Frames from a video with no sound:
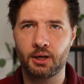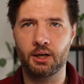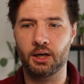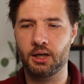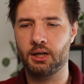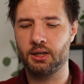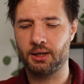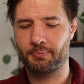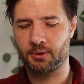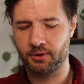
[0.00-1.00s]

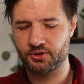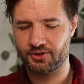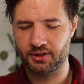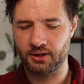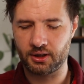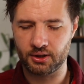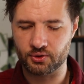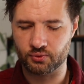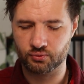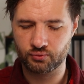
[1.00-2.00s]
I'm probably just going to need
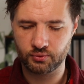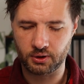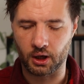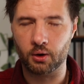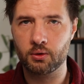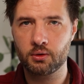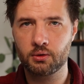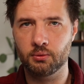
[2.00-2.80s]
to, you know,